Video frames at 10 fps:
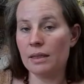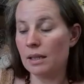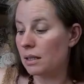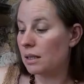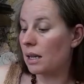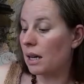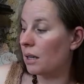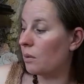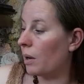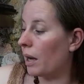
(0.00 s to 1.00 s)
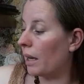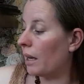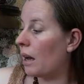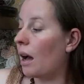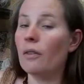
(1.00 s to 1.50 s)
this
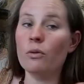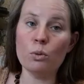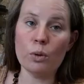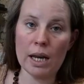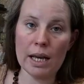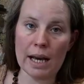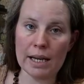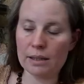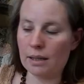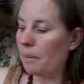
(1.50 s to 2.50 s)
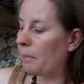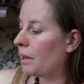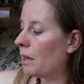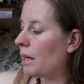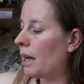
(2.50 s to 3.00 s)
colorway, I've already caked it up
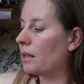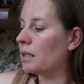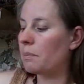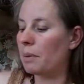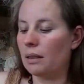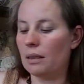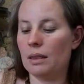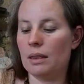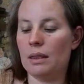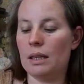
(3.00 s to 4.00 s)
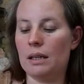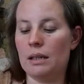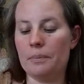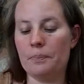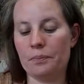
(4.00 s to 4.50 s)
and split
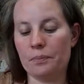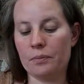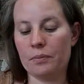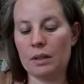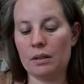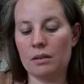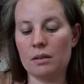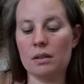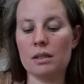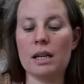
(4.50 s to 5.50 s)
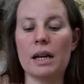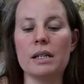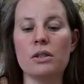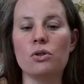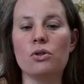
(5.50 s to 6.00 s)
the skein
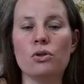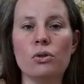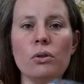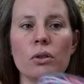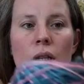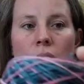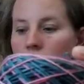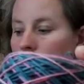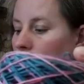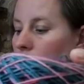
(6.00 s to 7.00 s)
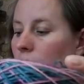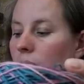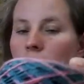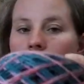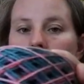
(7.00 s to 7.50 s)
into two. So
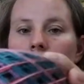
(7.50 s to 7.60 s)
this